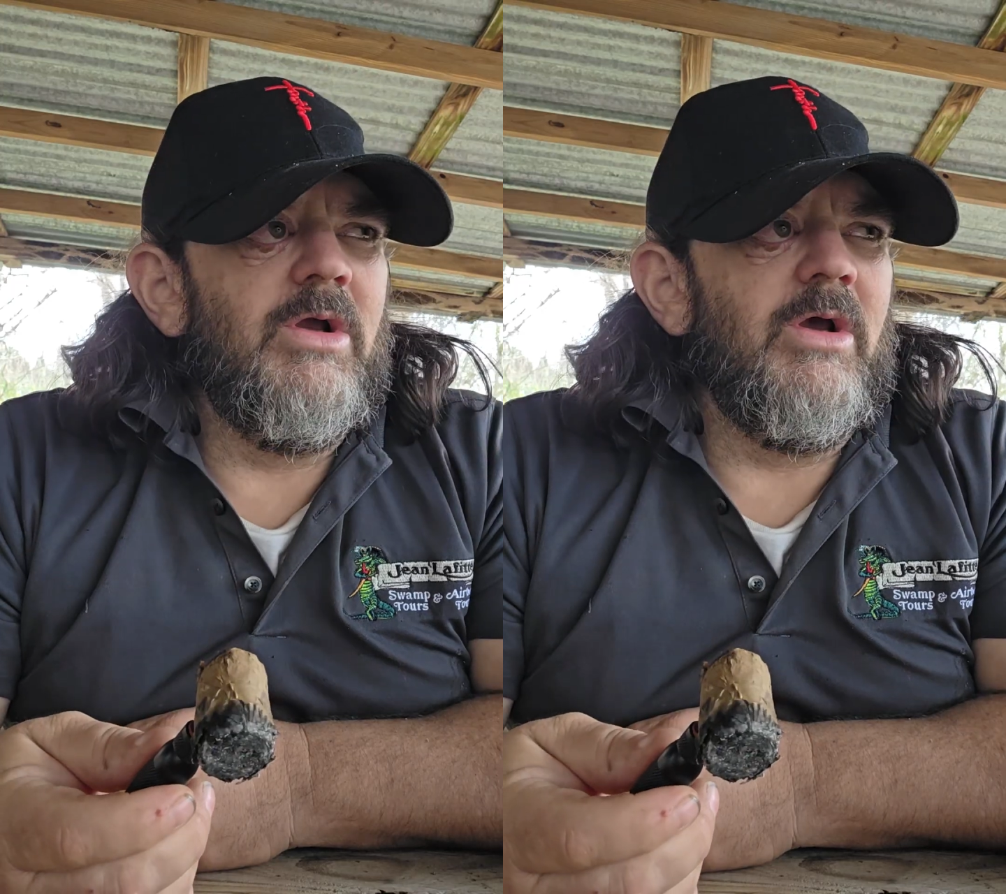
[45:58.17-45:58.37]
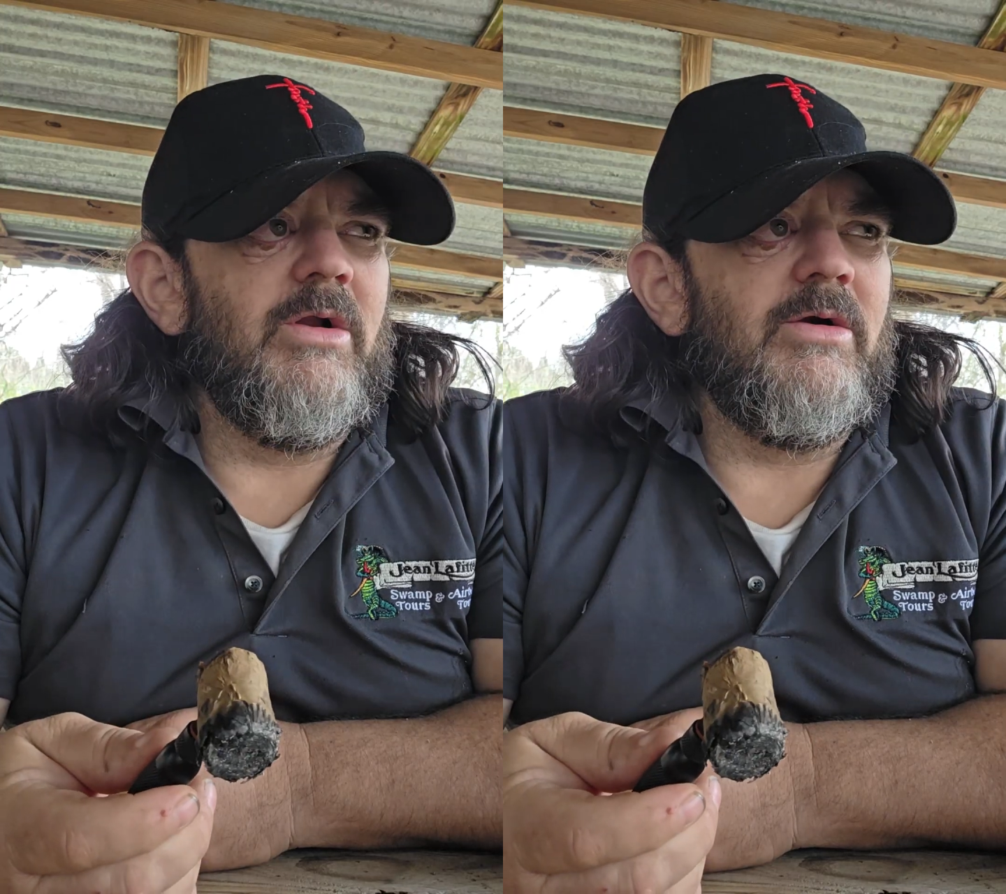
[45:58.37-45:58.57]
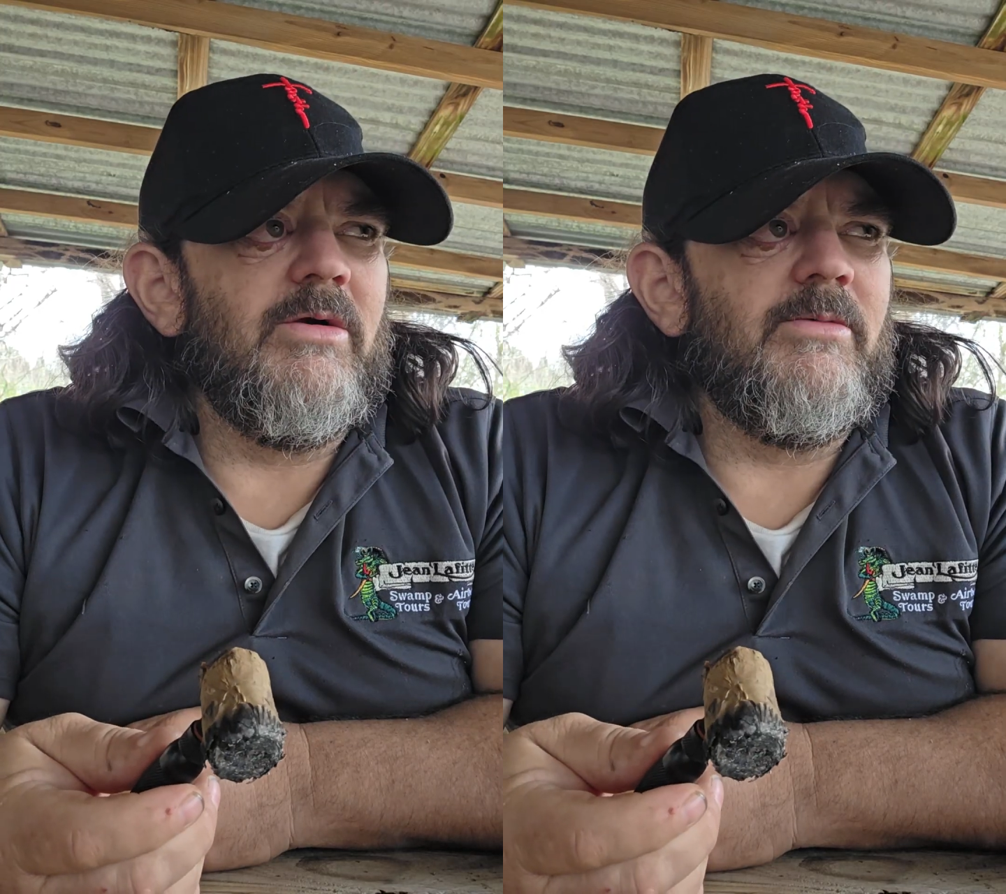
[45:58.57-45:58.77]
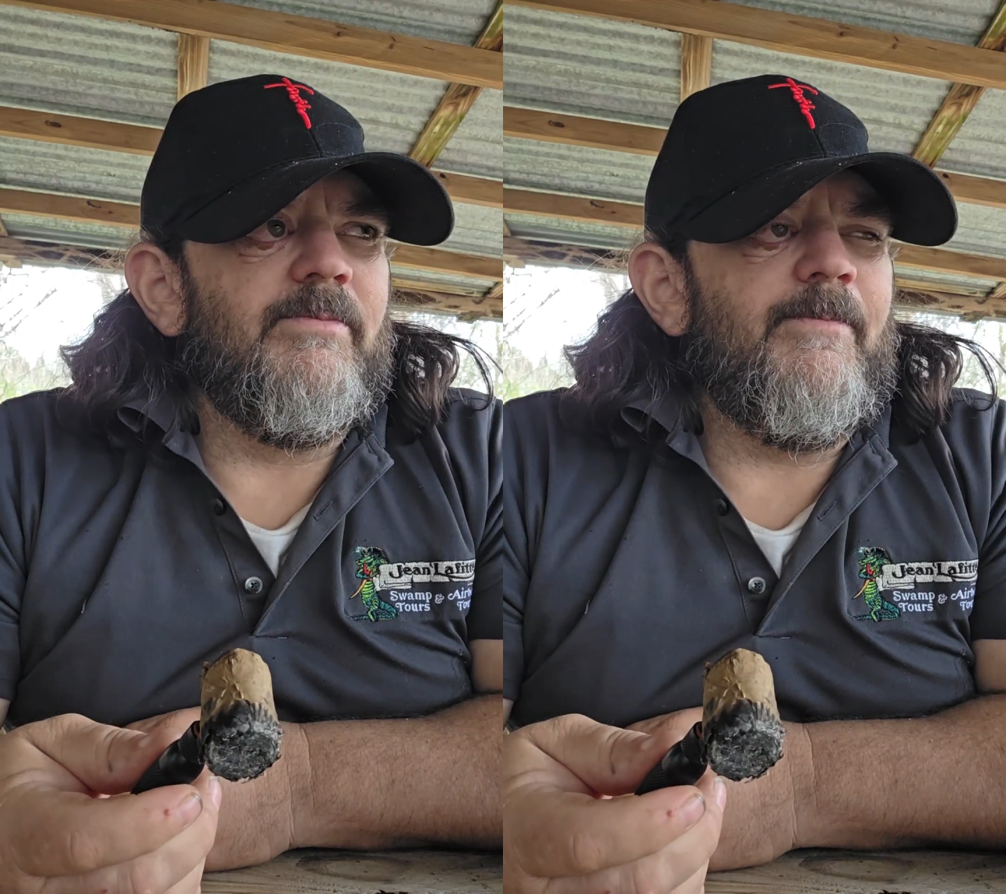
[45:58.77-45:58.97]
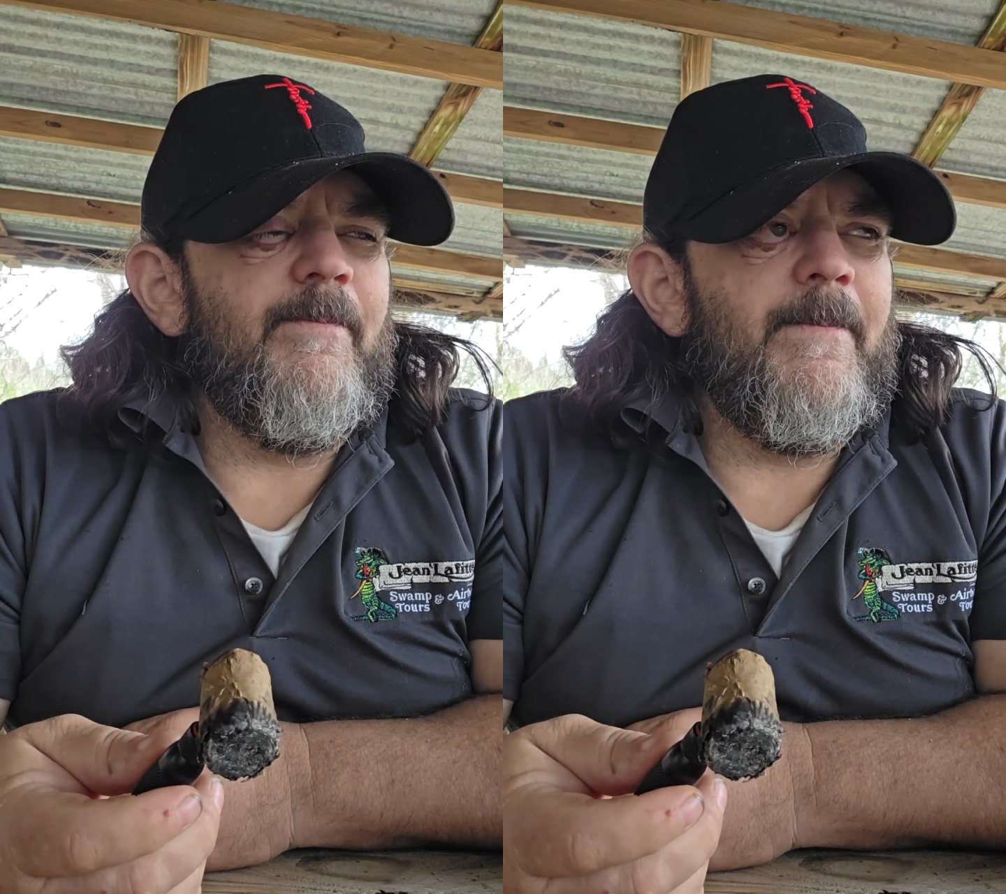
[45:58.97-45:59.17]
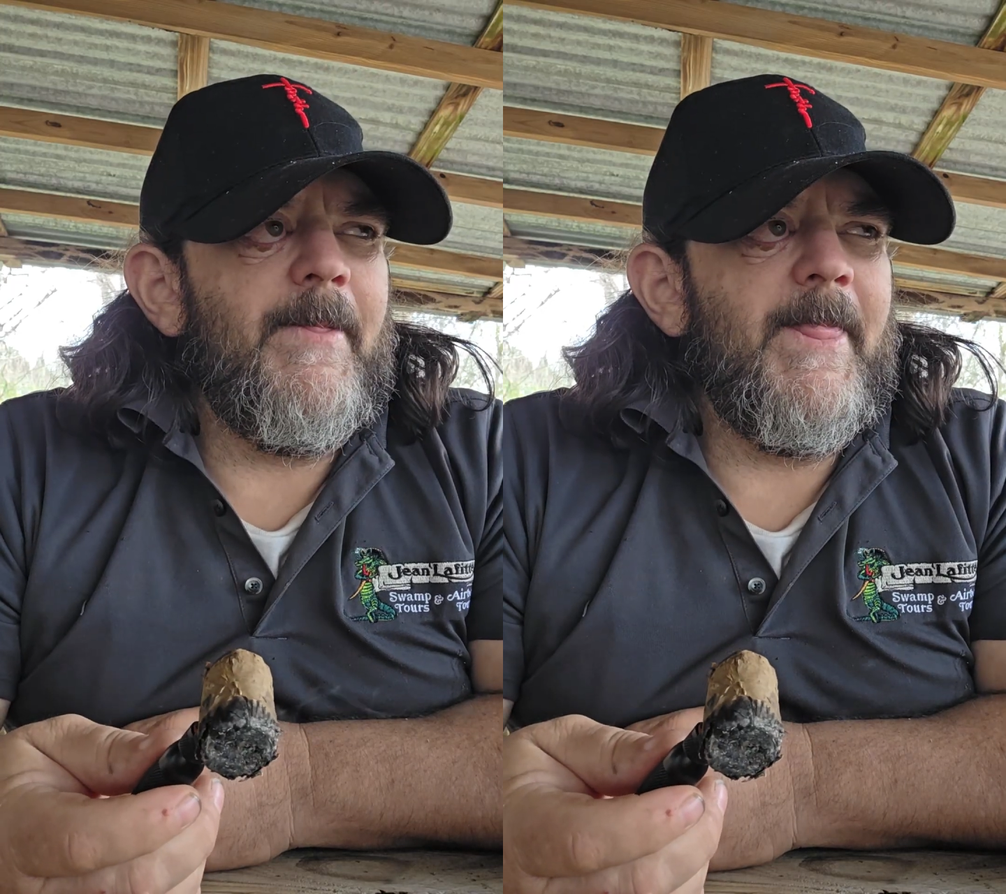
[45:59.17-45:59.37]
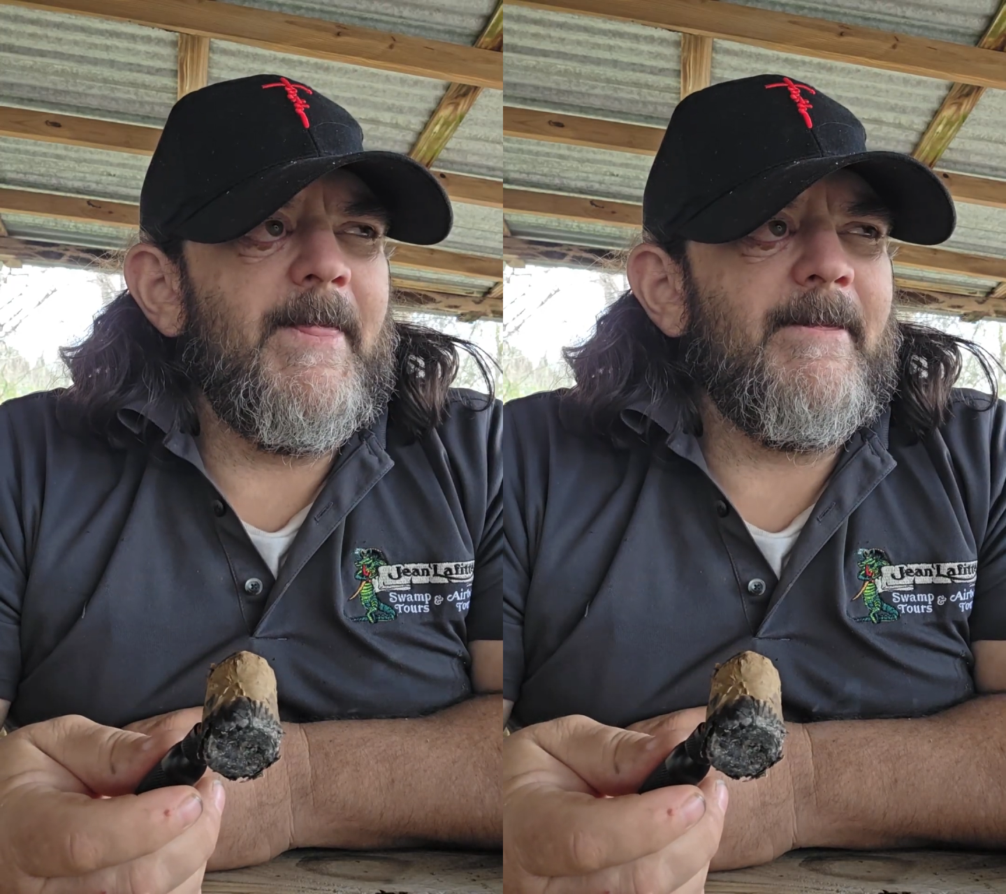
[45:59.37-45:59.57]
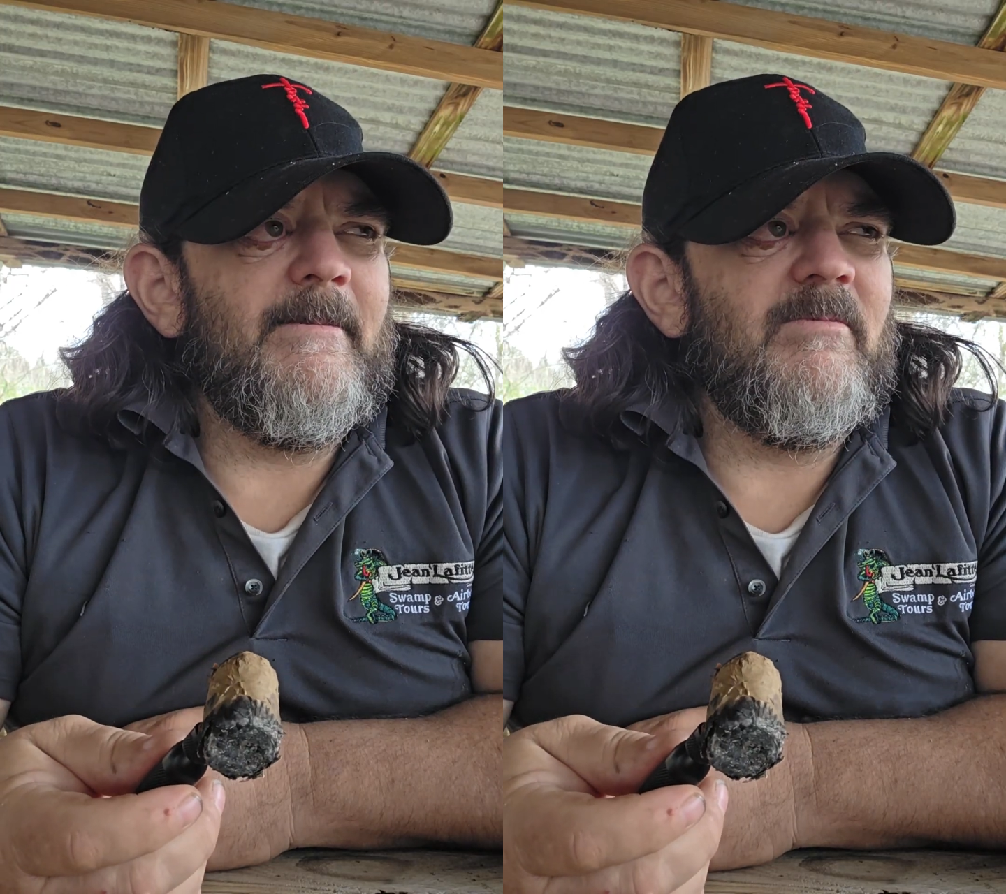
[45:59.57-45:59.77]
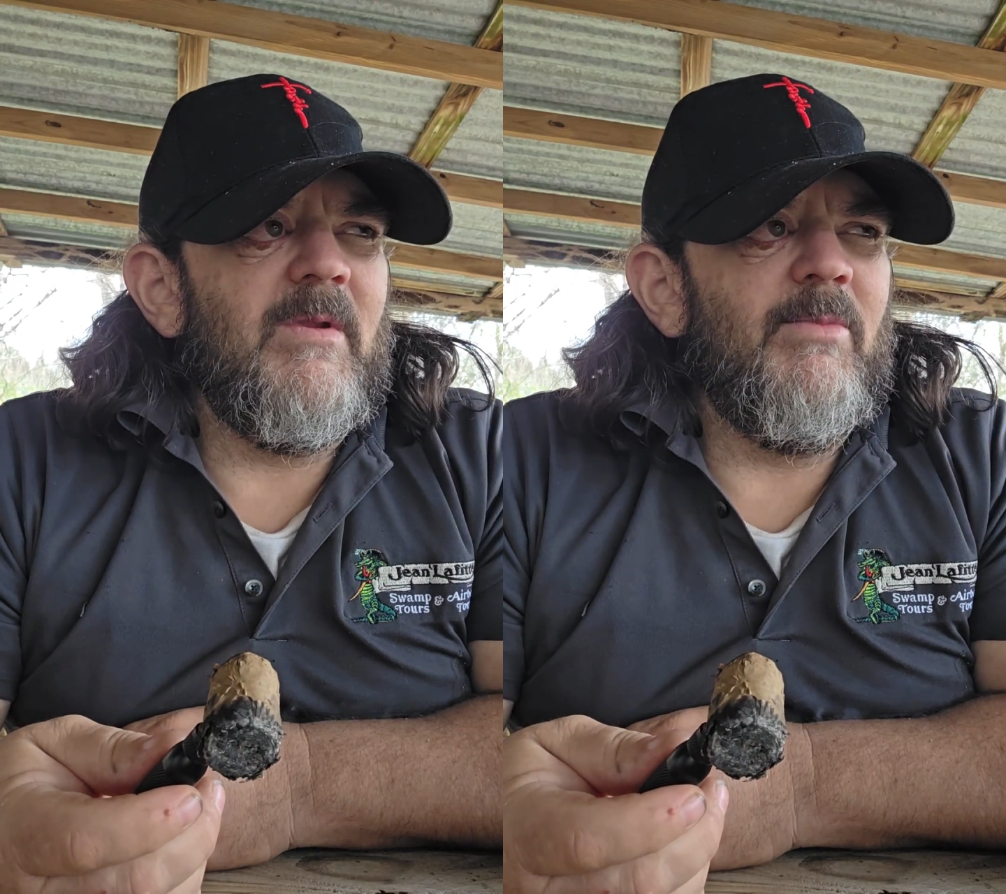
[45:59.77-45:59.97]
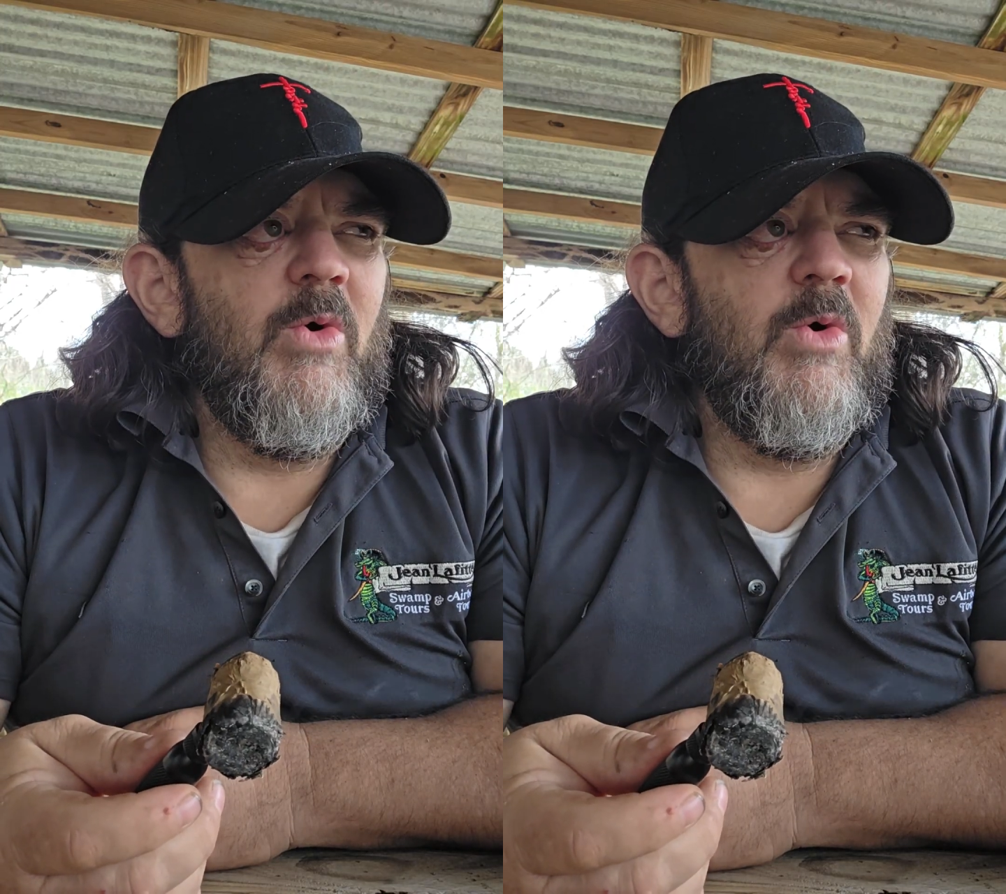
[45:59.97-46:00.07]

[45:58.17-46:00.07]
and I'm